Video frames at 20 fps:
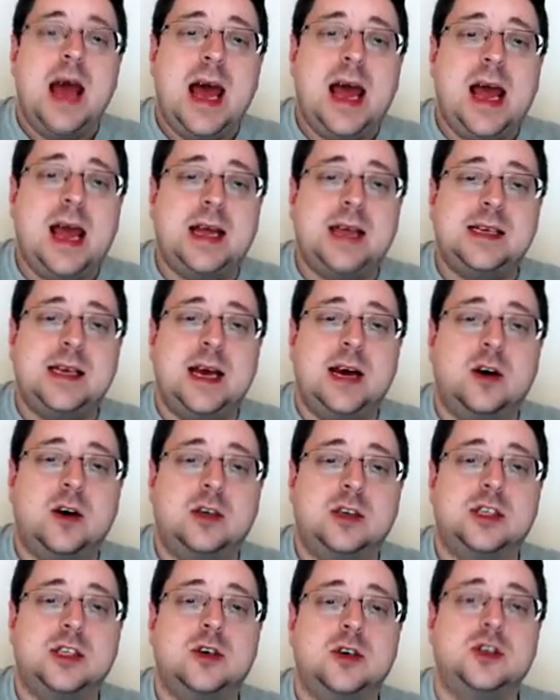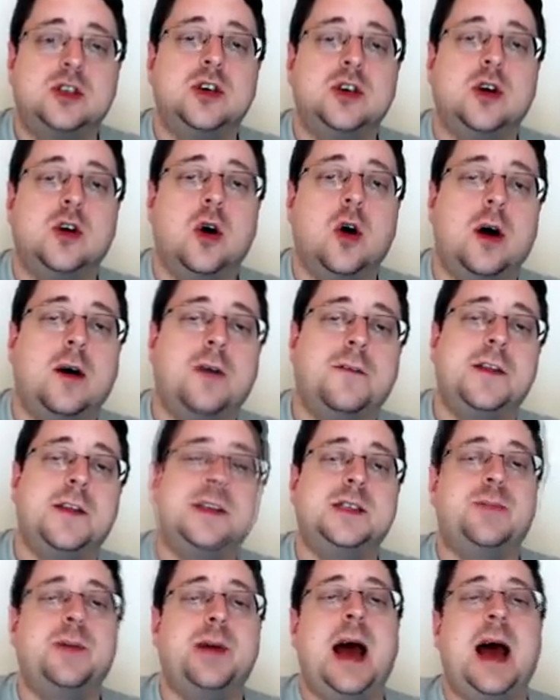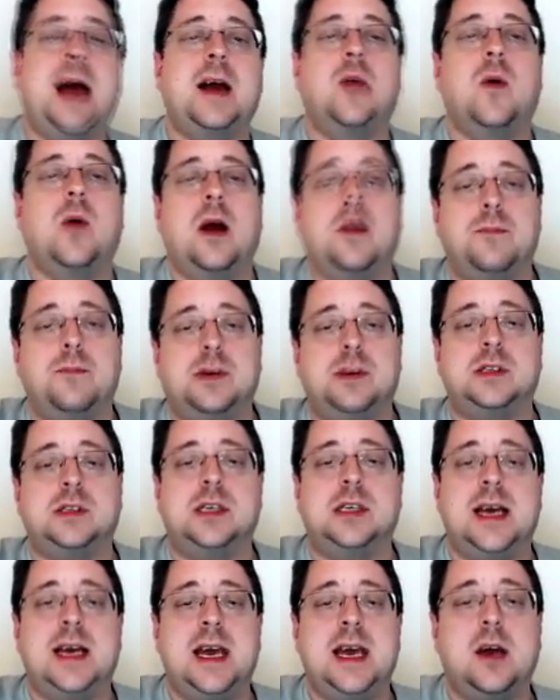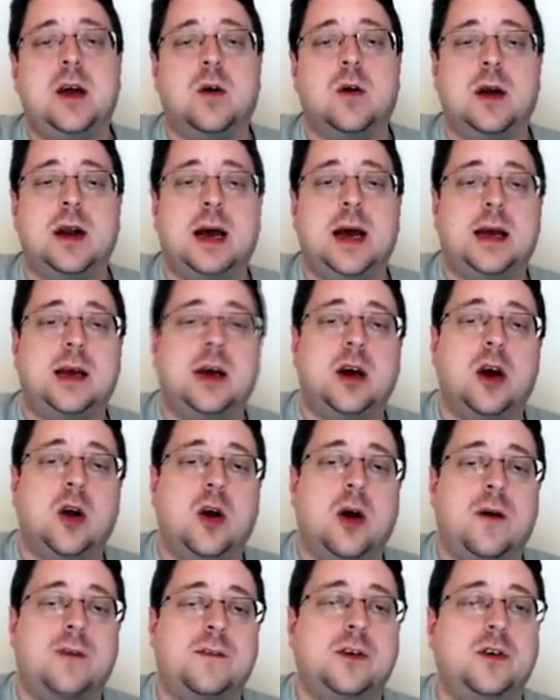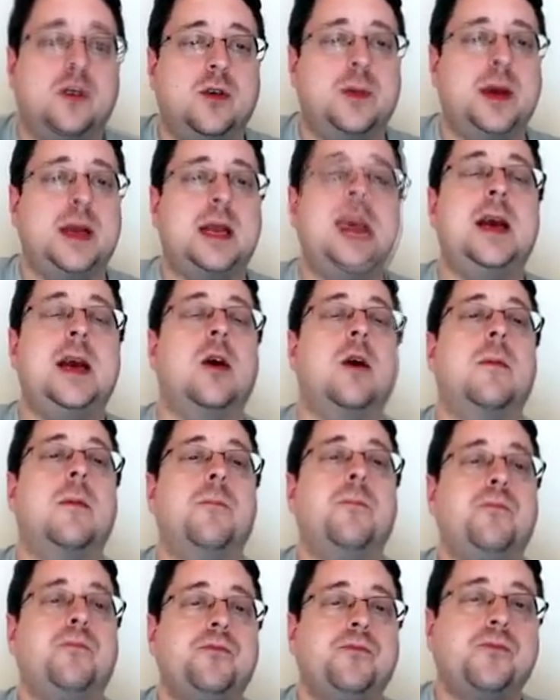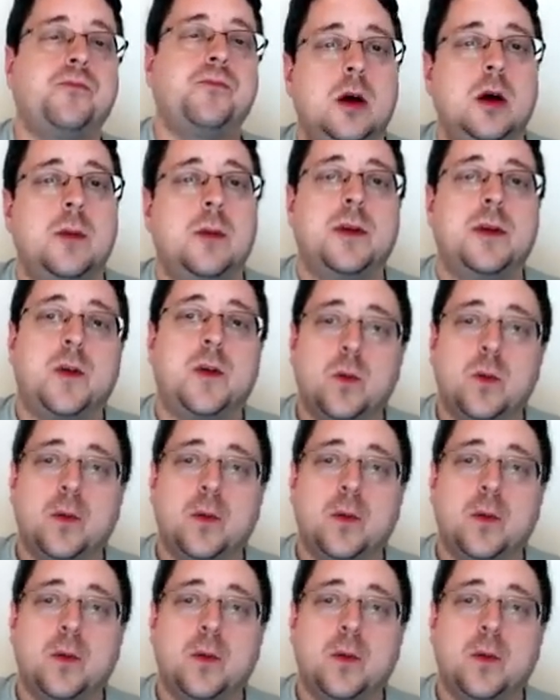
And I also took off this background building here and I cut off a little bit here. But the